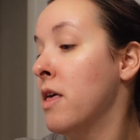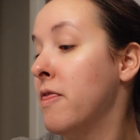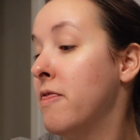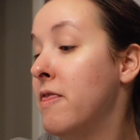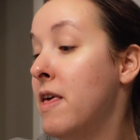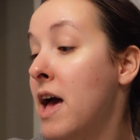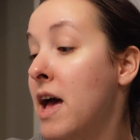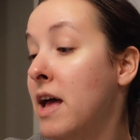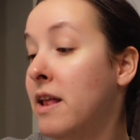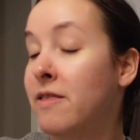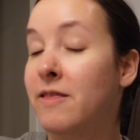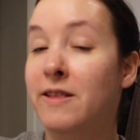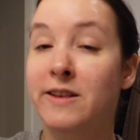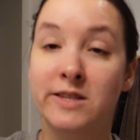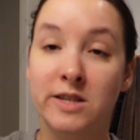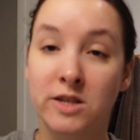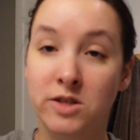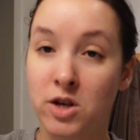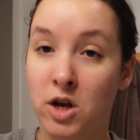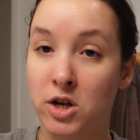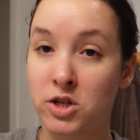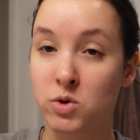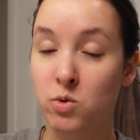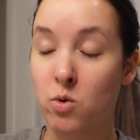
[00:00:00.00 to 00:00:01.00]
Then this
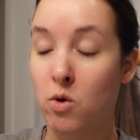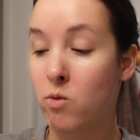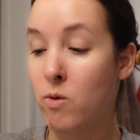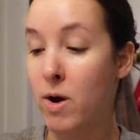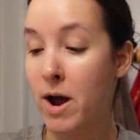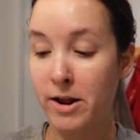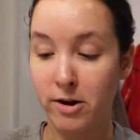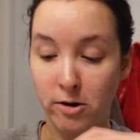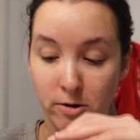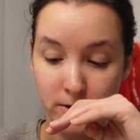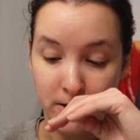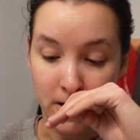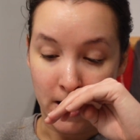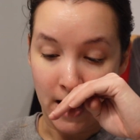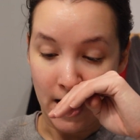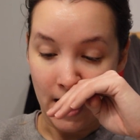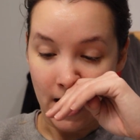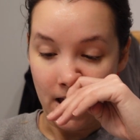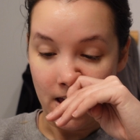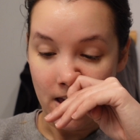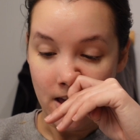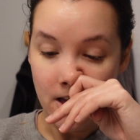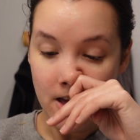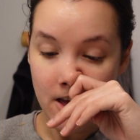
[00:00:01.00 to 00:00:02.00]
is also a ride or
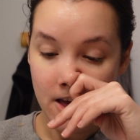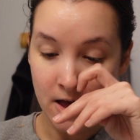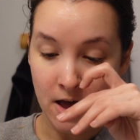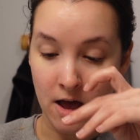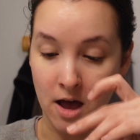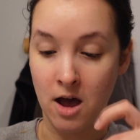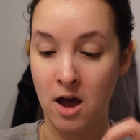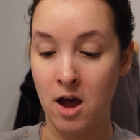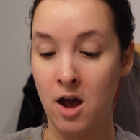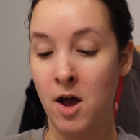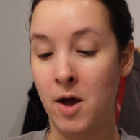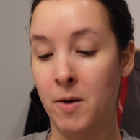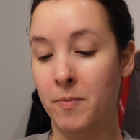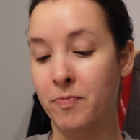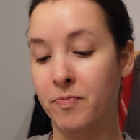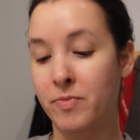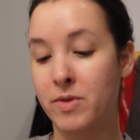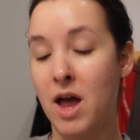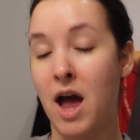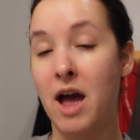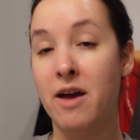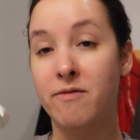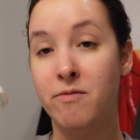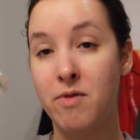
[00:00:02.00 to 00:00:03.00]
die.
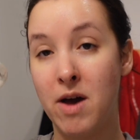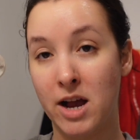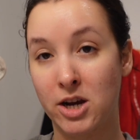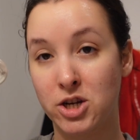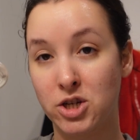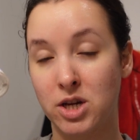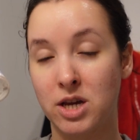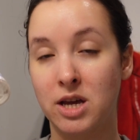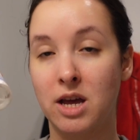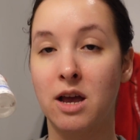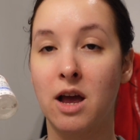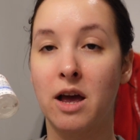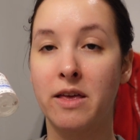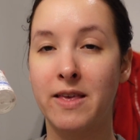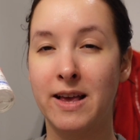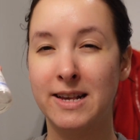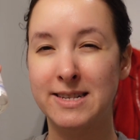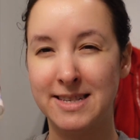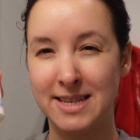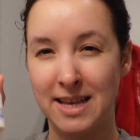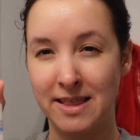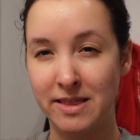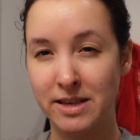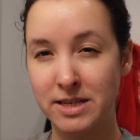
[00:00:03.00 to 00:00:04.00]
I've actually, they
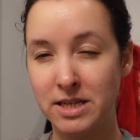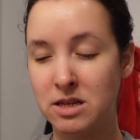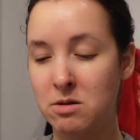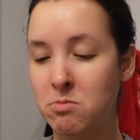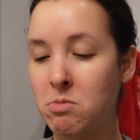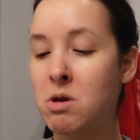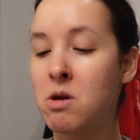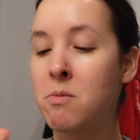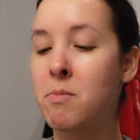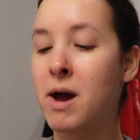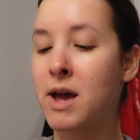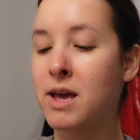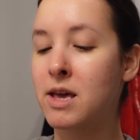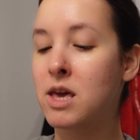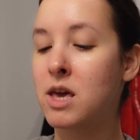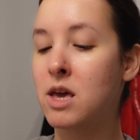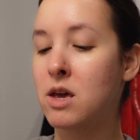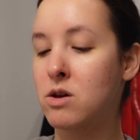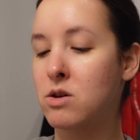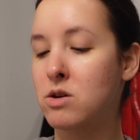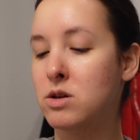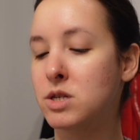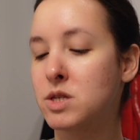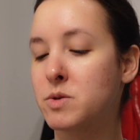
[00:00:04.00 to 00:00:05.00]
sent this to me by
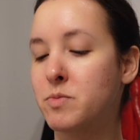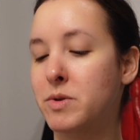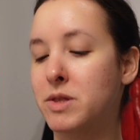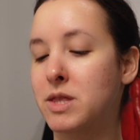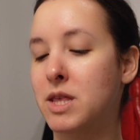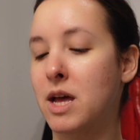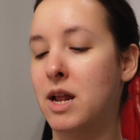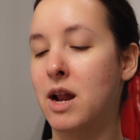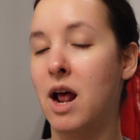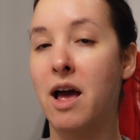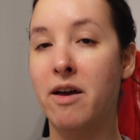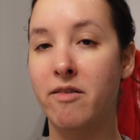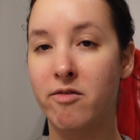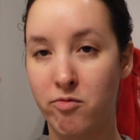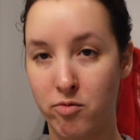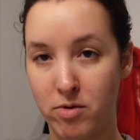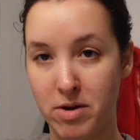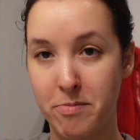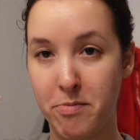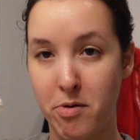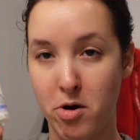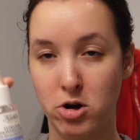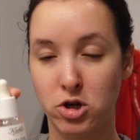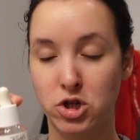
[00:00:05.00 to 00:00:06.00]
Kiehl's, but then I've
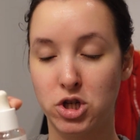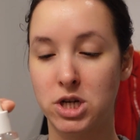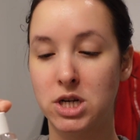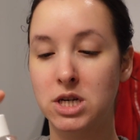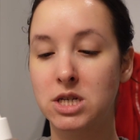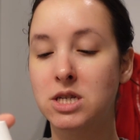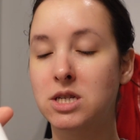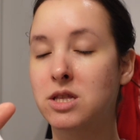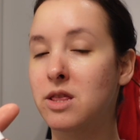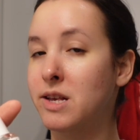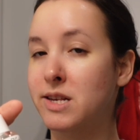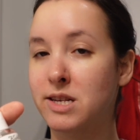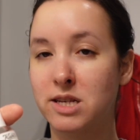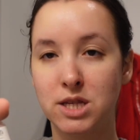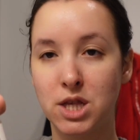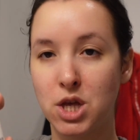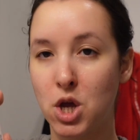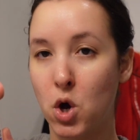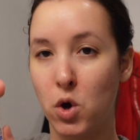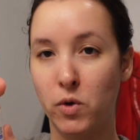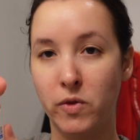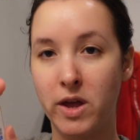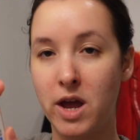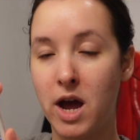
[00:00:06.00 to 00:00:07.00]
repurchased. This is
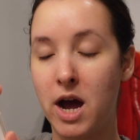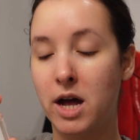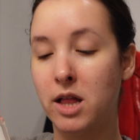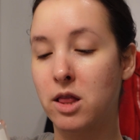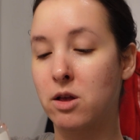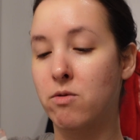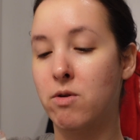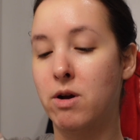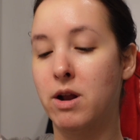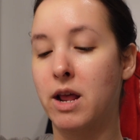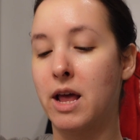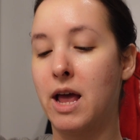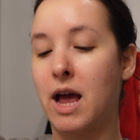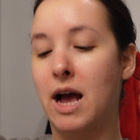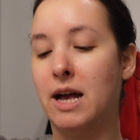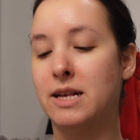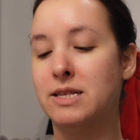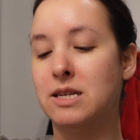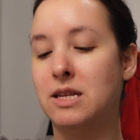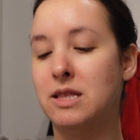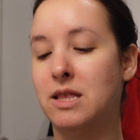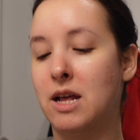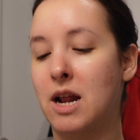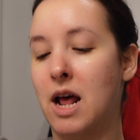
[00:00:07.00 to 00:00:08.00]
the only hyaluronic
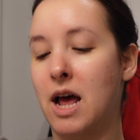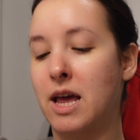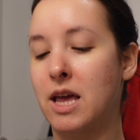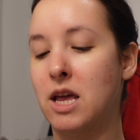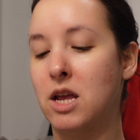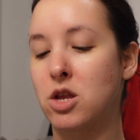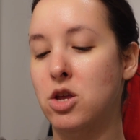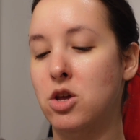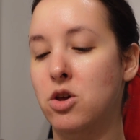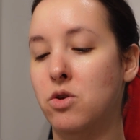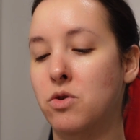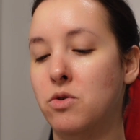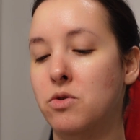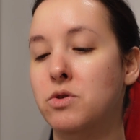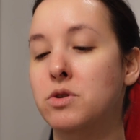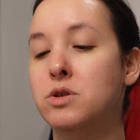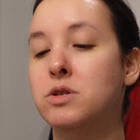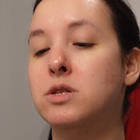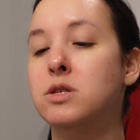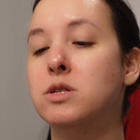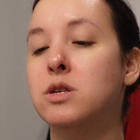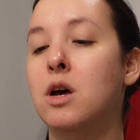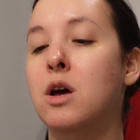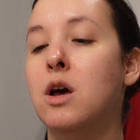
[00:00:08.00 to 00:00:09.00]
acid that I can
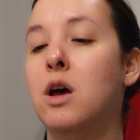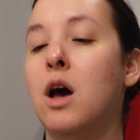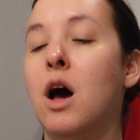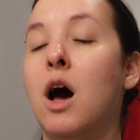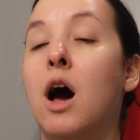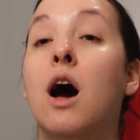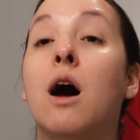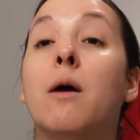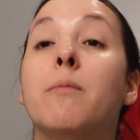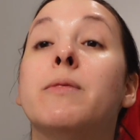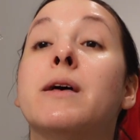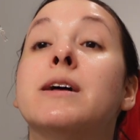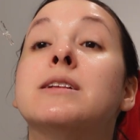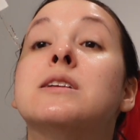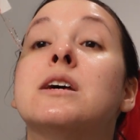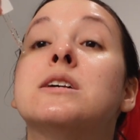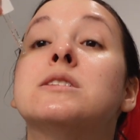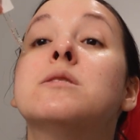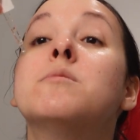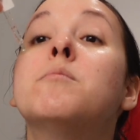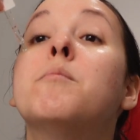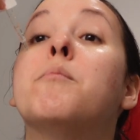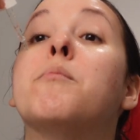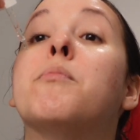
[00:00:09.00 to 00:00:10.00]
use that
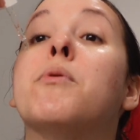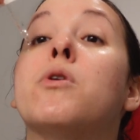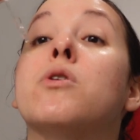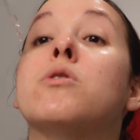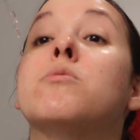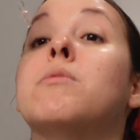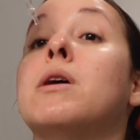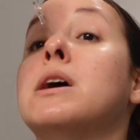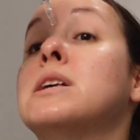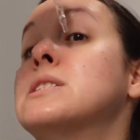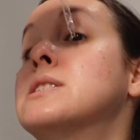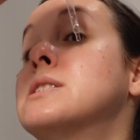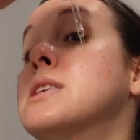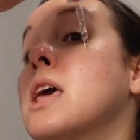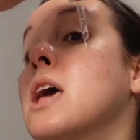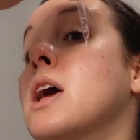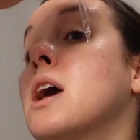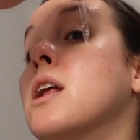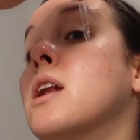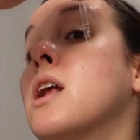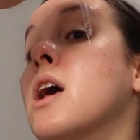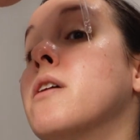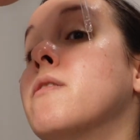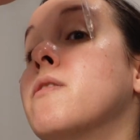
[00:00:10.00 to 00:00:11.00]
doesn't burn my
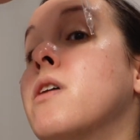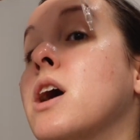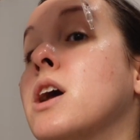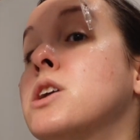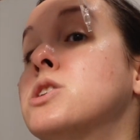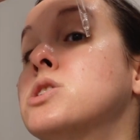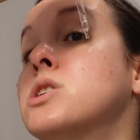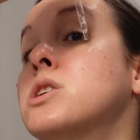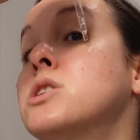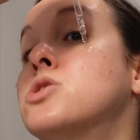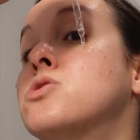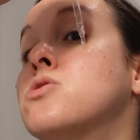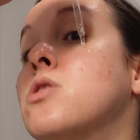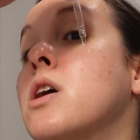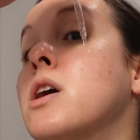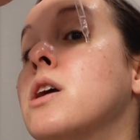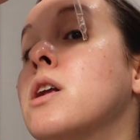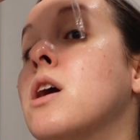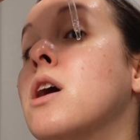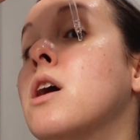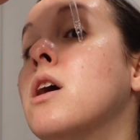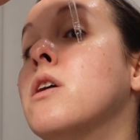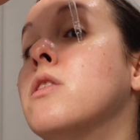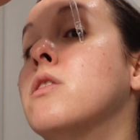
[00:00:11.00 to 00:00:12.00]
skin. I've actually
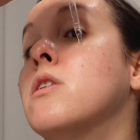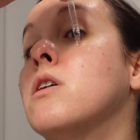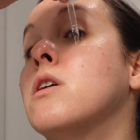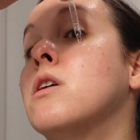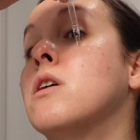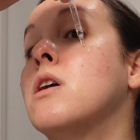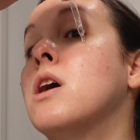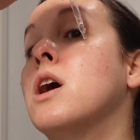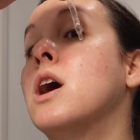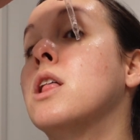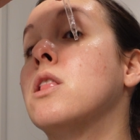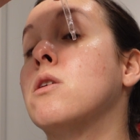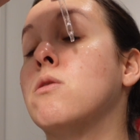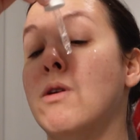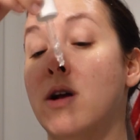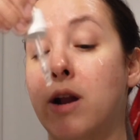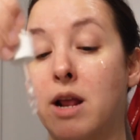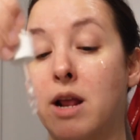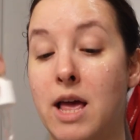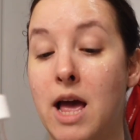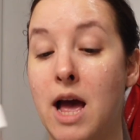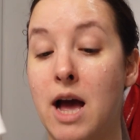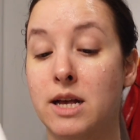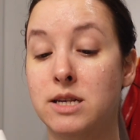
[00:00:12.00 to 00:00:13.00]
tried other
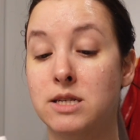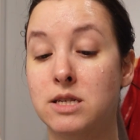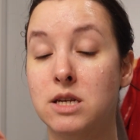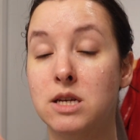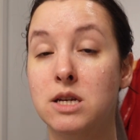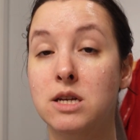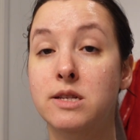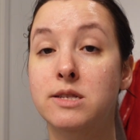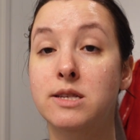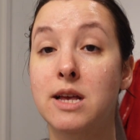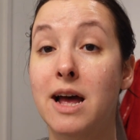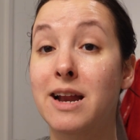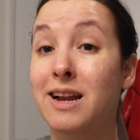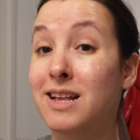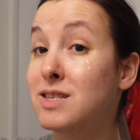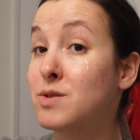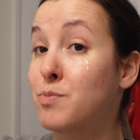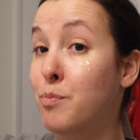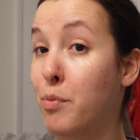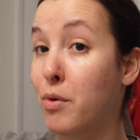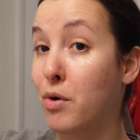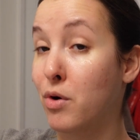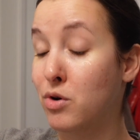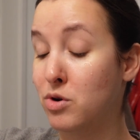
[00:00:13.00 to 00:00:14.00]
hyaluronic acids and it's
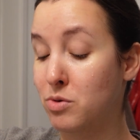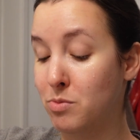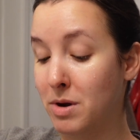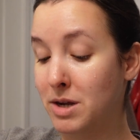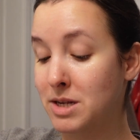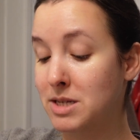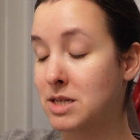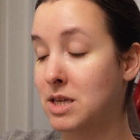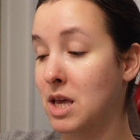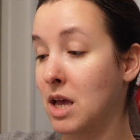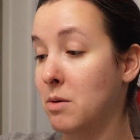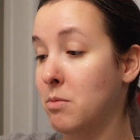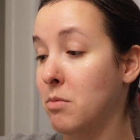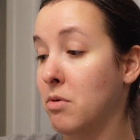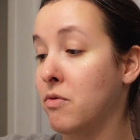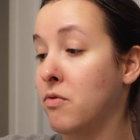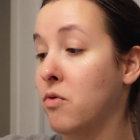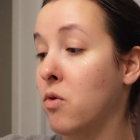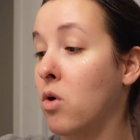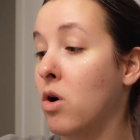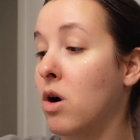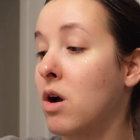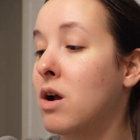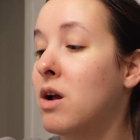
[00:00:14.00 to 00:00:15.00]
burned my skin
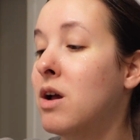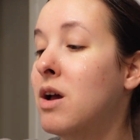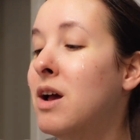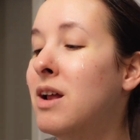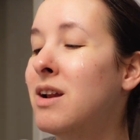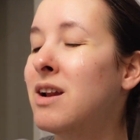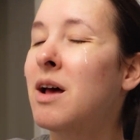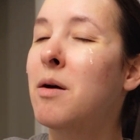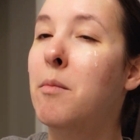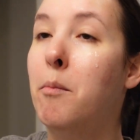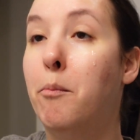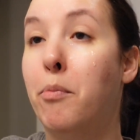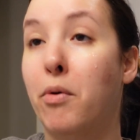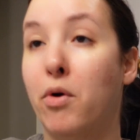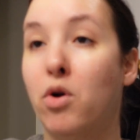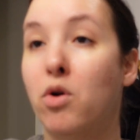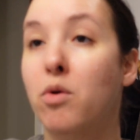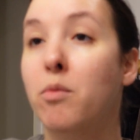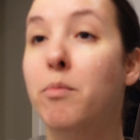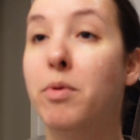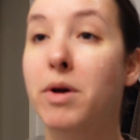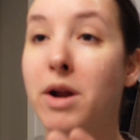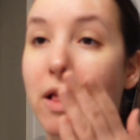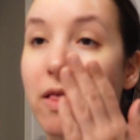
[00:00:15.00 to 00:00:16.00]
before. Not
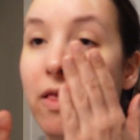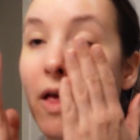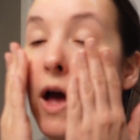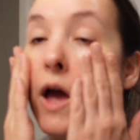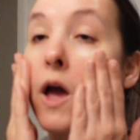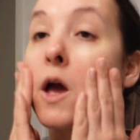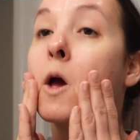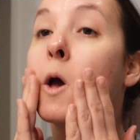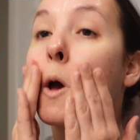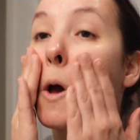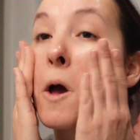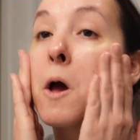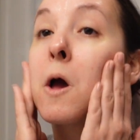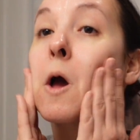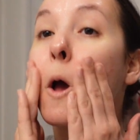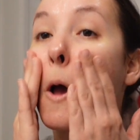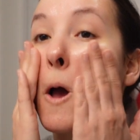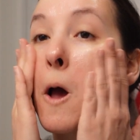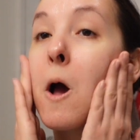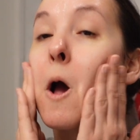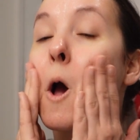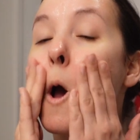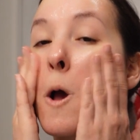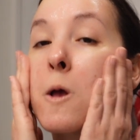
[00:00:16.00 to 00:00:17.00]
burned, but it like
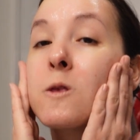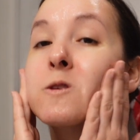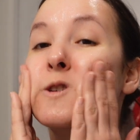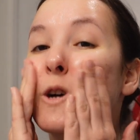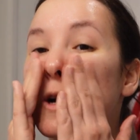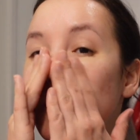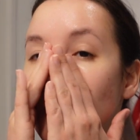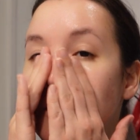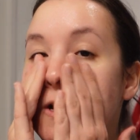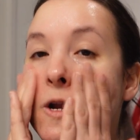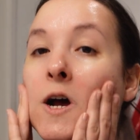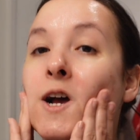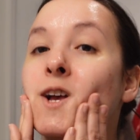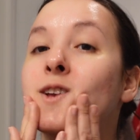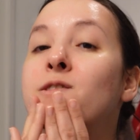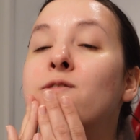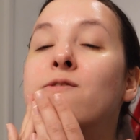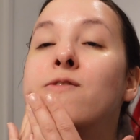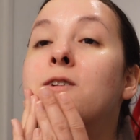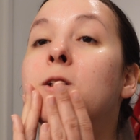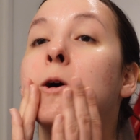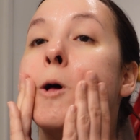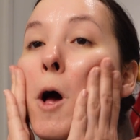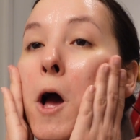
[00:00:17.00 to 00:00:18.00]
it's not a nice
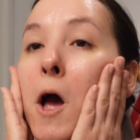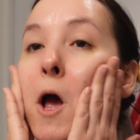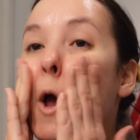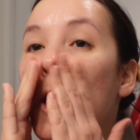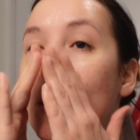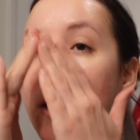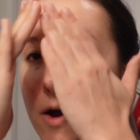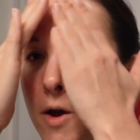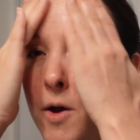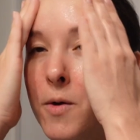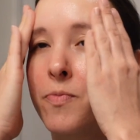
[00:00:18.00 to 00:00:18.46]
feeling.